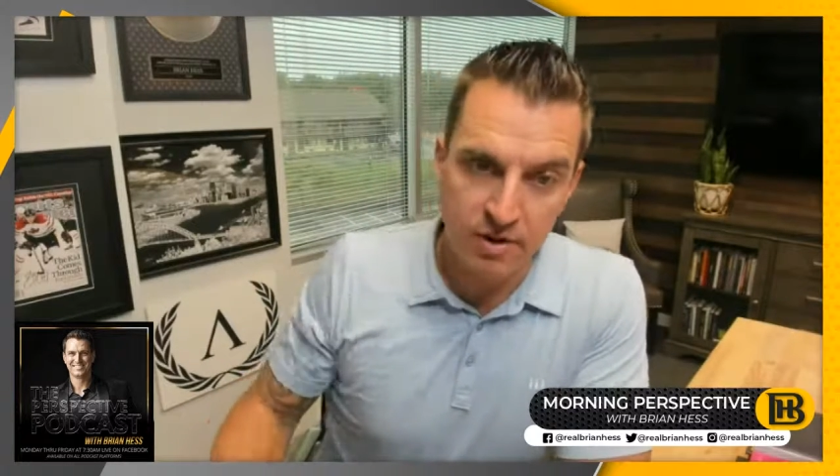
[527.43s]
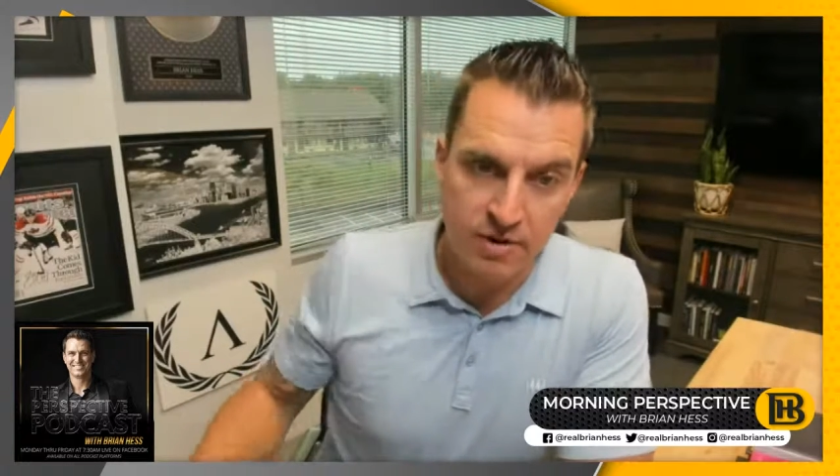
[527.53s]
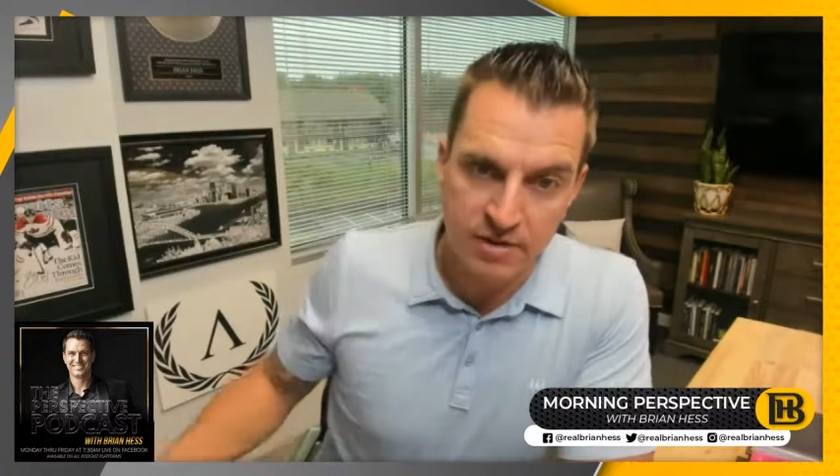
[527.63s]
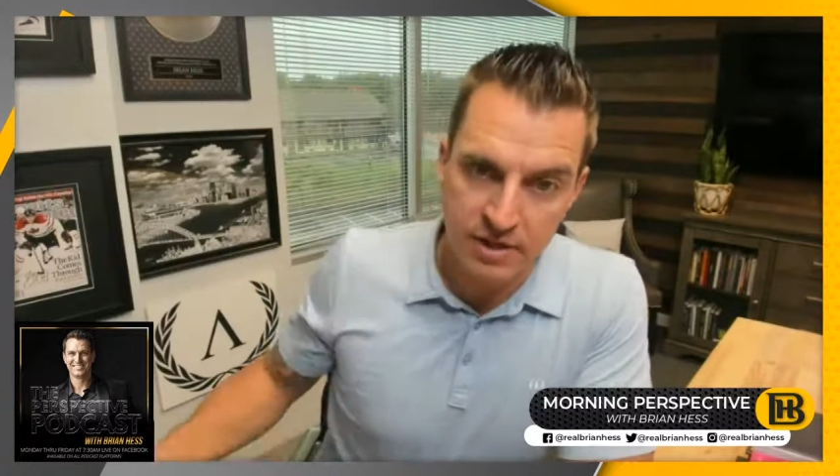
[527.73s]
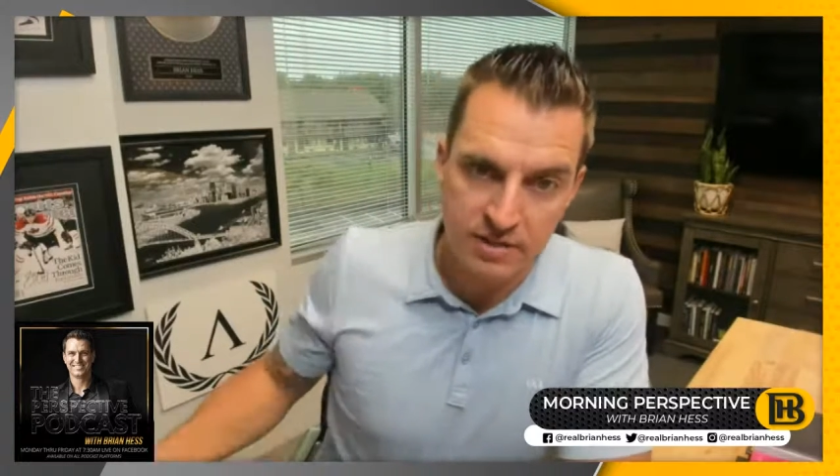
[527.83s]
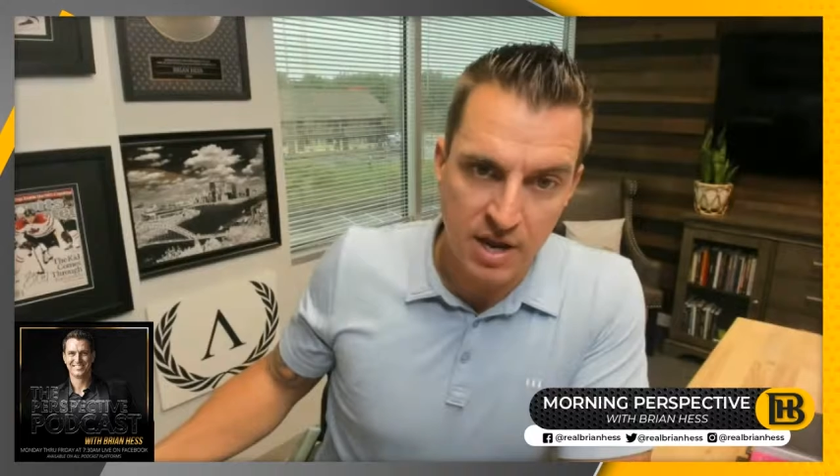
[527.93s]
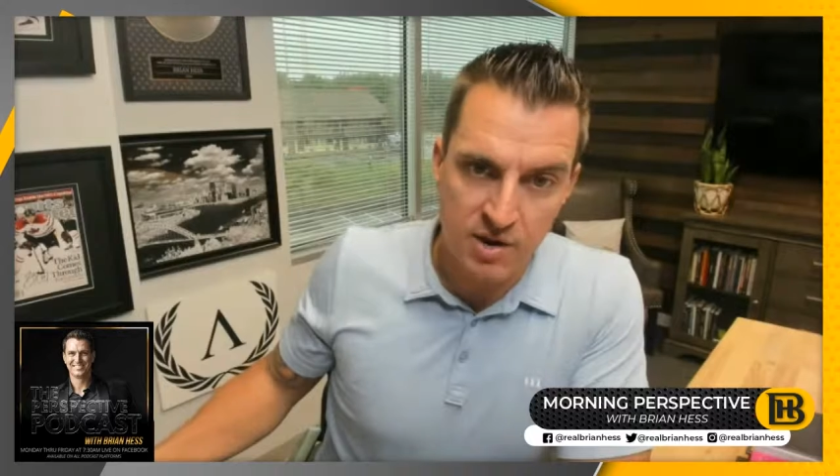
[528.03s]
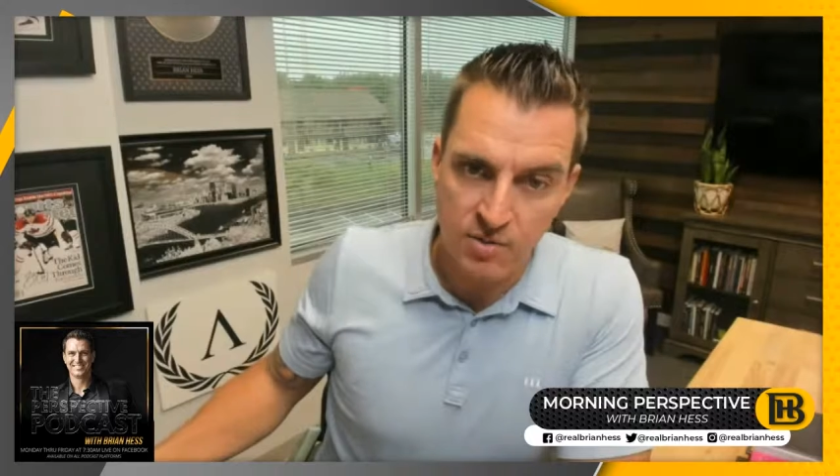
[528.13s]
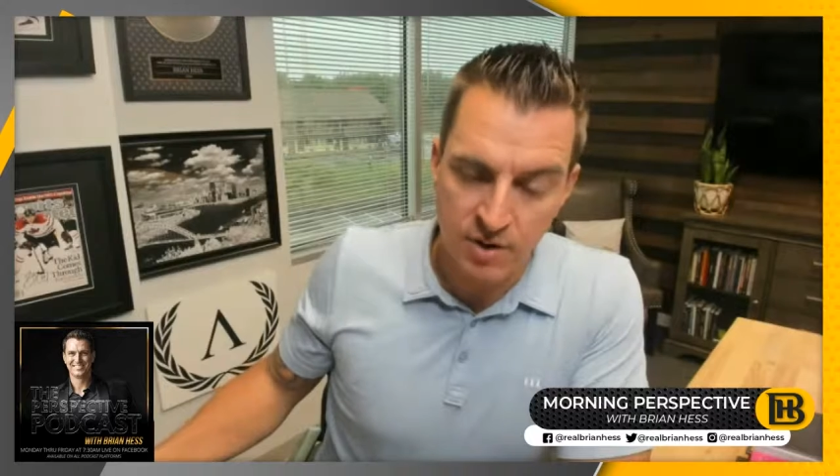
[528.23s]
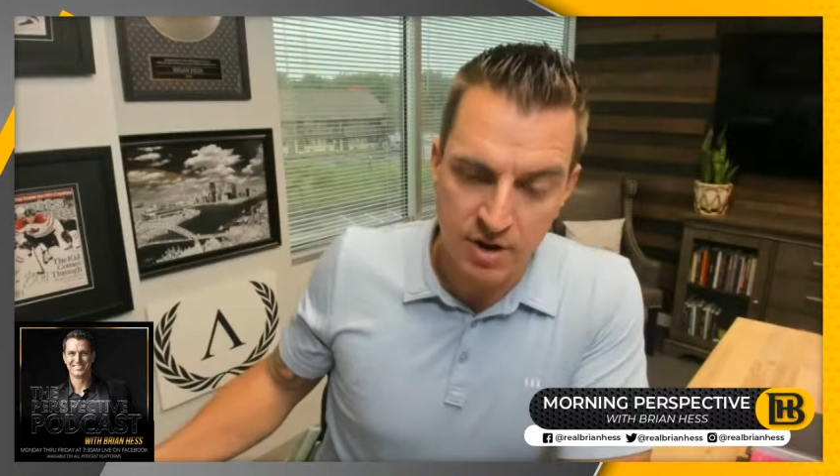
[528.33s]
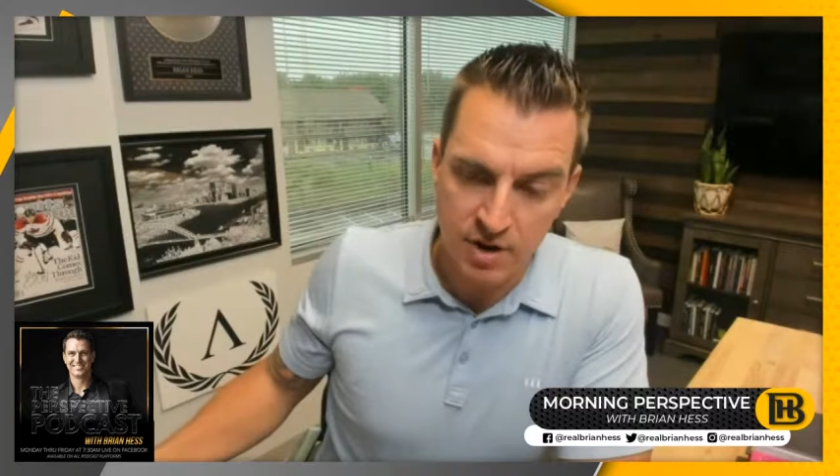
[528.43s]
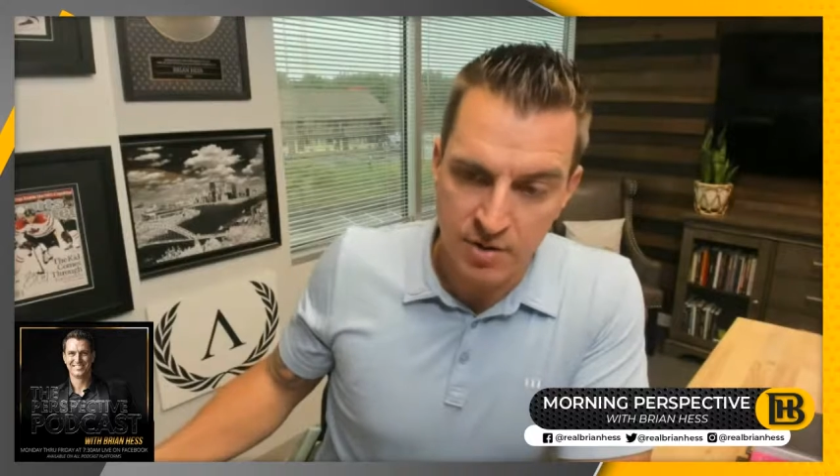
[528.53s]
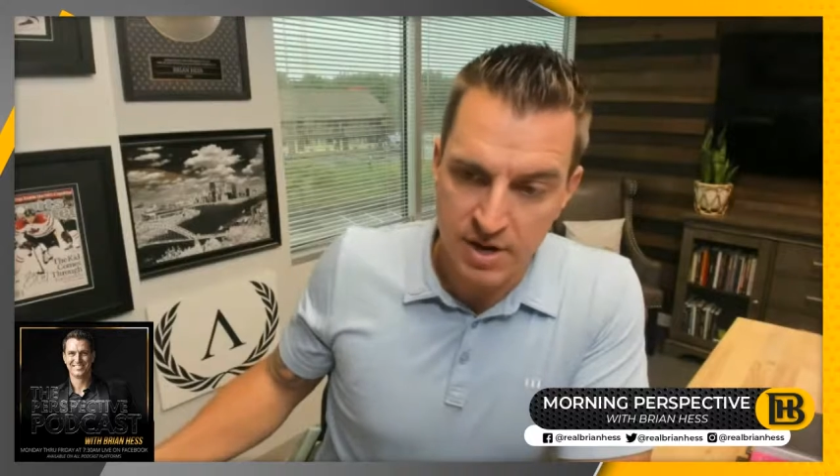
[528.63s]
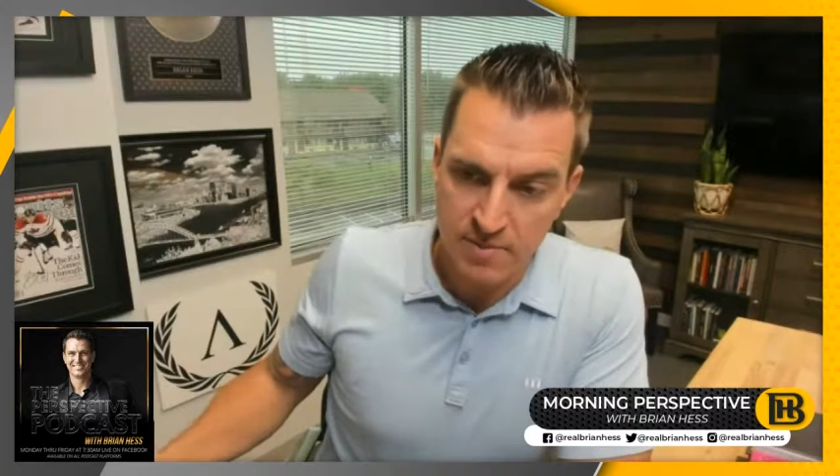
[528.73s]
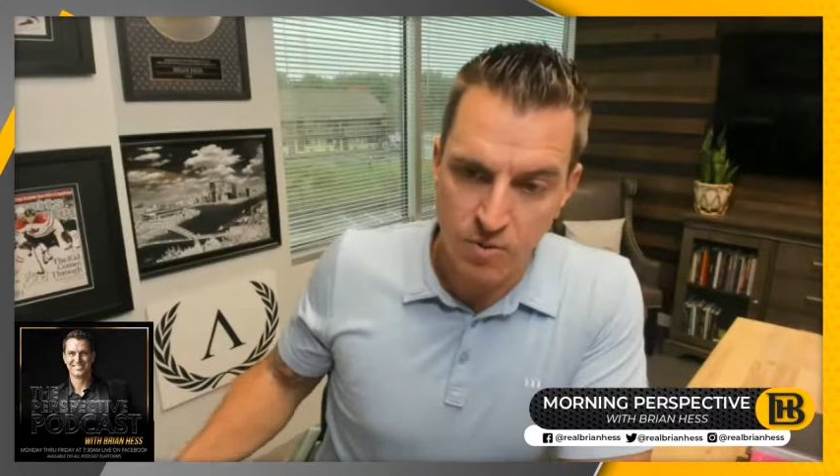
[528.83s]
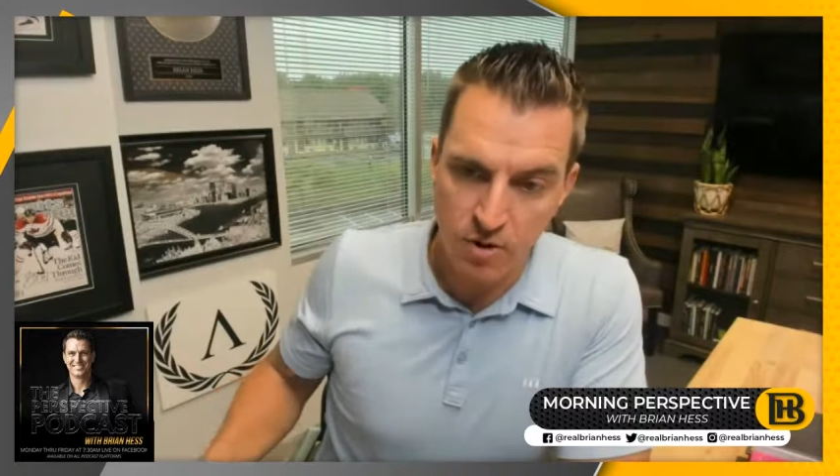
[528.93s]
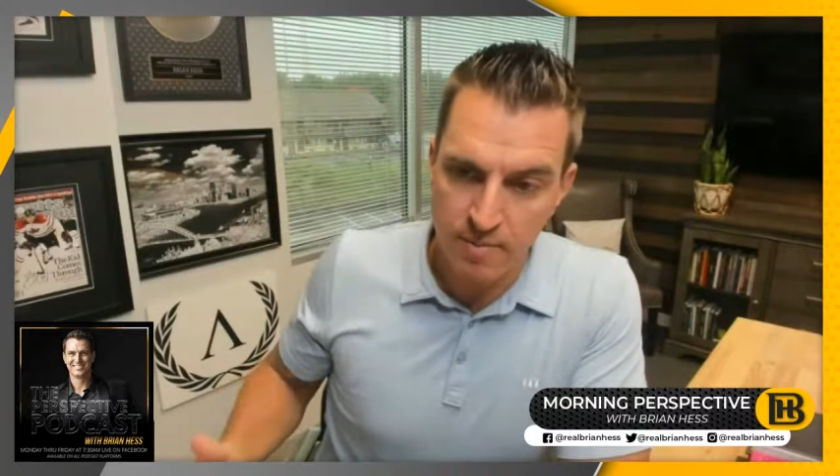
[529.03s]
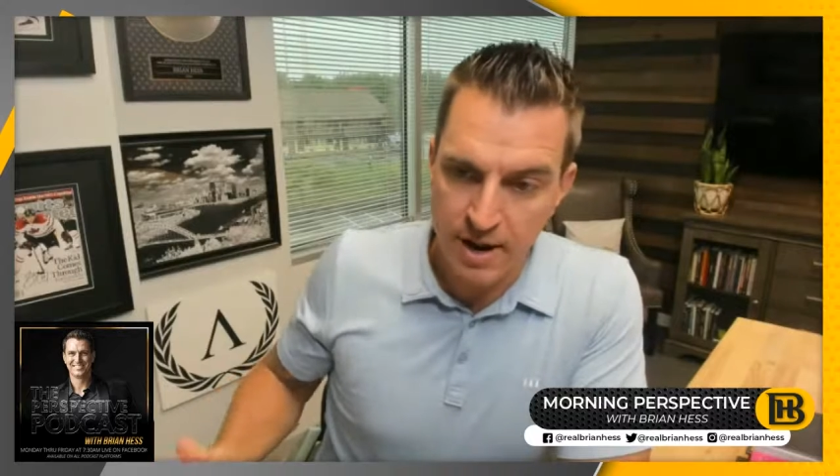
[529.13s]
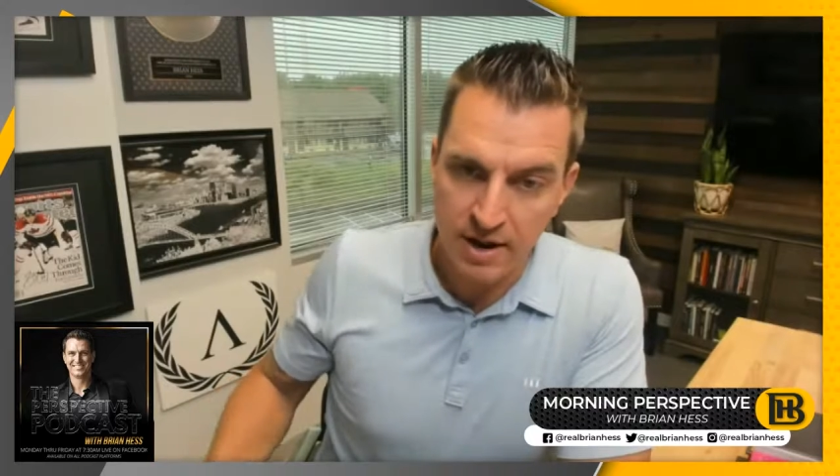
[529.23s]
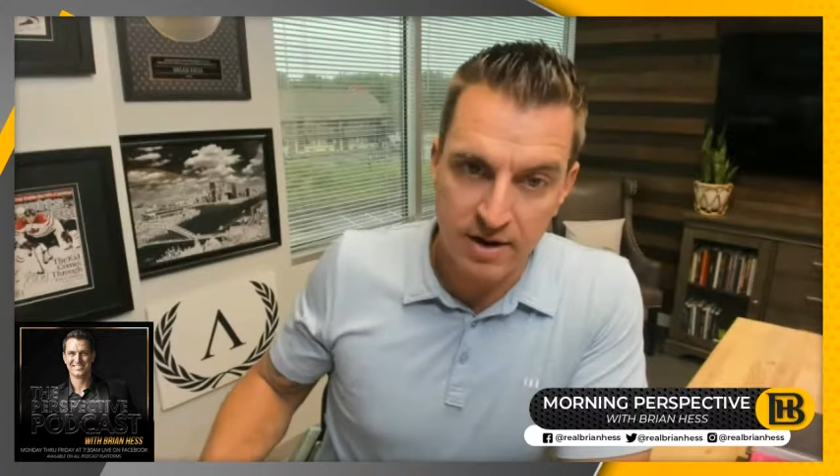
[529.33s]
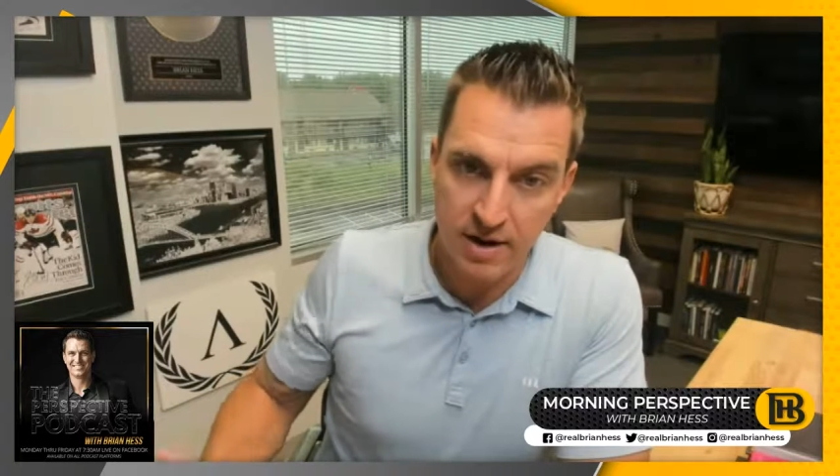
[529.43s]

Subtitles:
There are things I don't want to know any more about.